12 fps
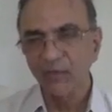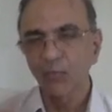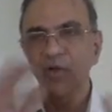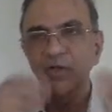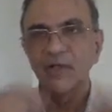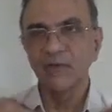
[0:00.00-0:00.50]

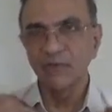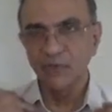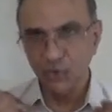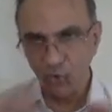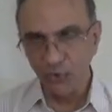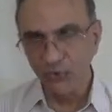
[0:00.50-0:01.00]
What I have
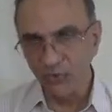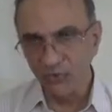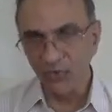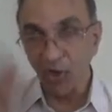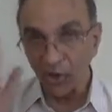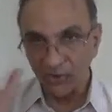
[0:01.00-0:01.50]
shown you,
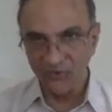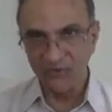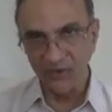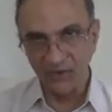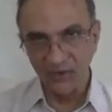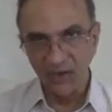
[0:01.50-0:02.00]

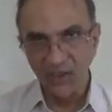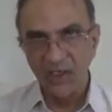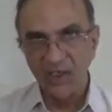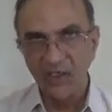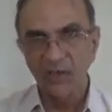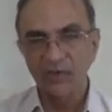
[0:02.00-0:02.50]
honestly,
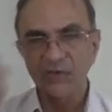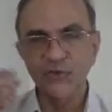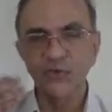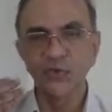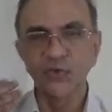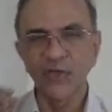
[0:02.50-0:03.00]

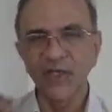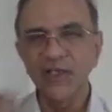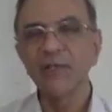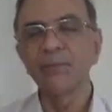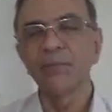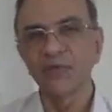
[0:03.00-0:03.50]
constitutes
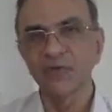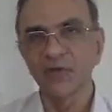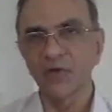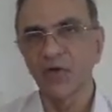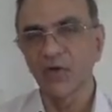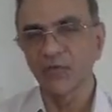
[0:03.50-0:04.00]

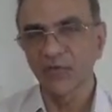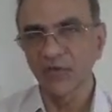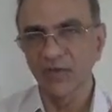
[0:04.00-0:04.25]
80% of